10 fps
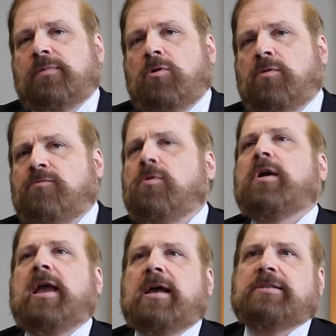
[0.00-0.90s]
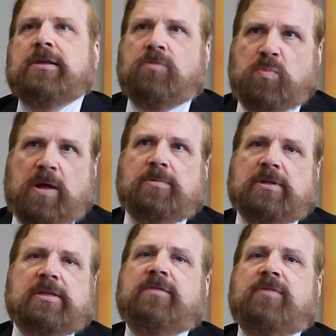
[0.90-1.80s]
or forecasts that were
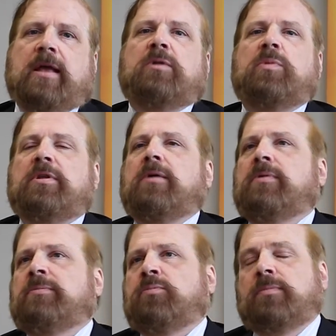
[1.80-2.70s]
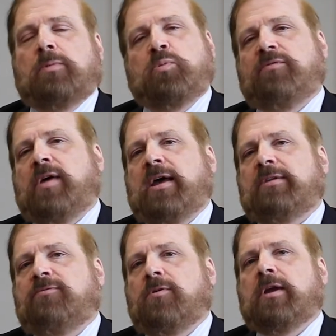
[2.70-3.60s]
publicly available that would provide a
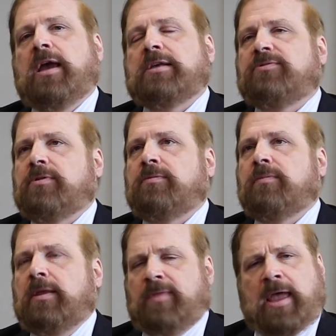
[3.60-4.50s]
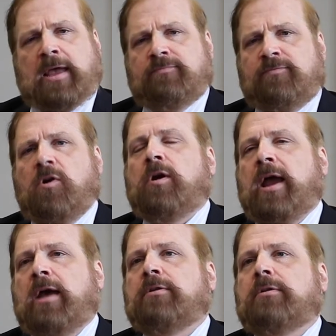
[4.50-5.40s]
forecast for that far
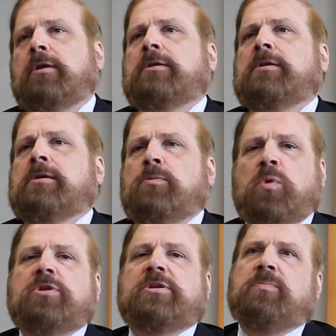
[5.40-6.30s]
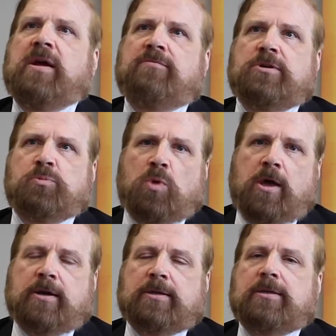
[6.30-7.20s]
out in an emerging beverage
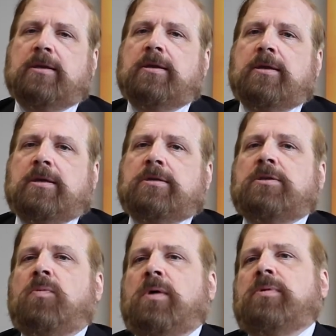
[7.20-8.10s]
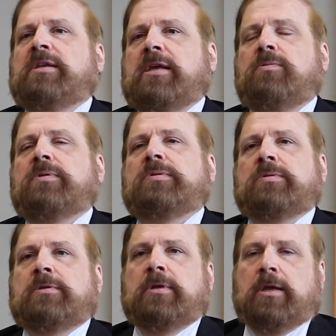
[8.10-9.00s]
product. So what we did
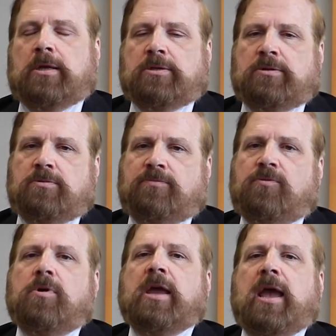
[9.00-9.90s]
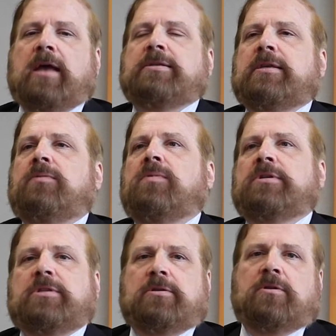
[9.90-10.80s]
was to forecast it
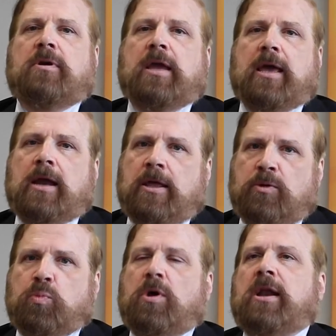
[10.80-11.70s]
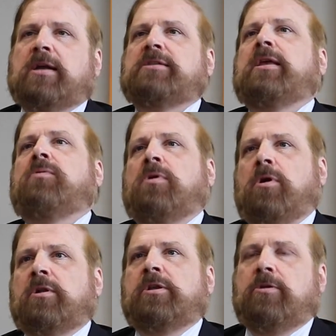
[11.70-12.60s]
was to look at other products that were
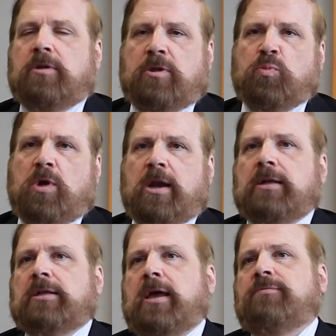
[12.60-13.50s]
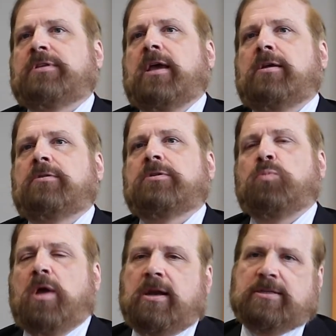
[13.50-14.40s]
earlier in their product life cycles,
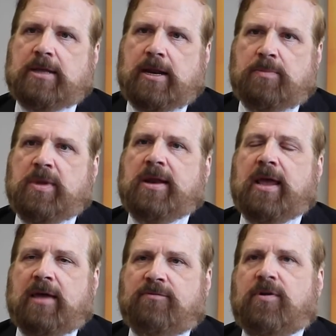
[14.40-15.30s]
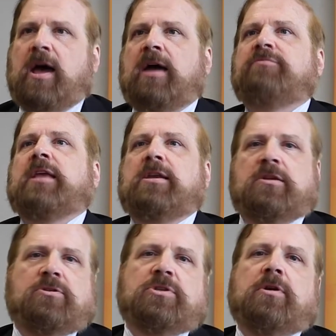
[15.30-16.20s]
products that had been out 5-10
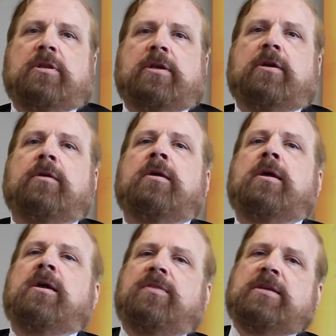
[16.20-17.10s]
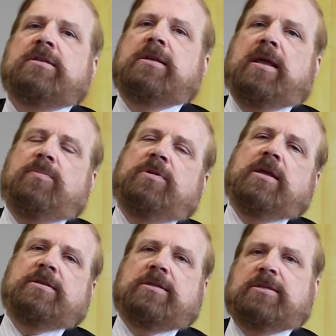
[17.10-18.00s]
years earlier. This enabled
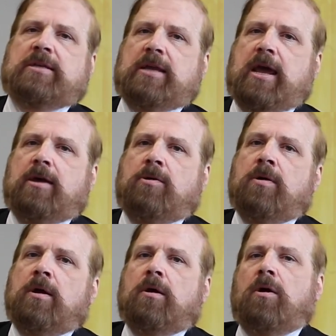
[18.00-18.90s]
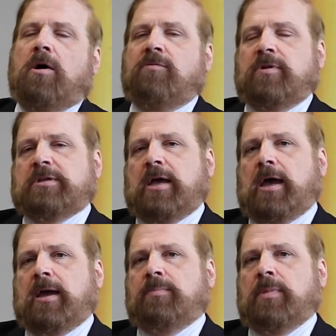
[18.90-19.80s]
us to see how over
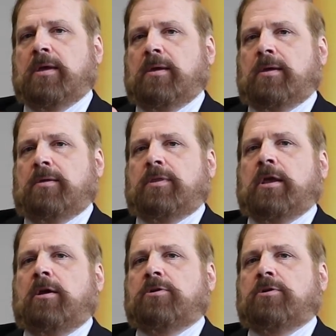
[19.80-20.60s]
time their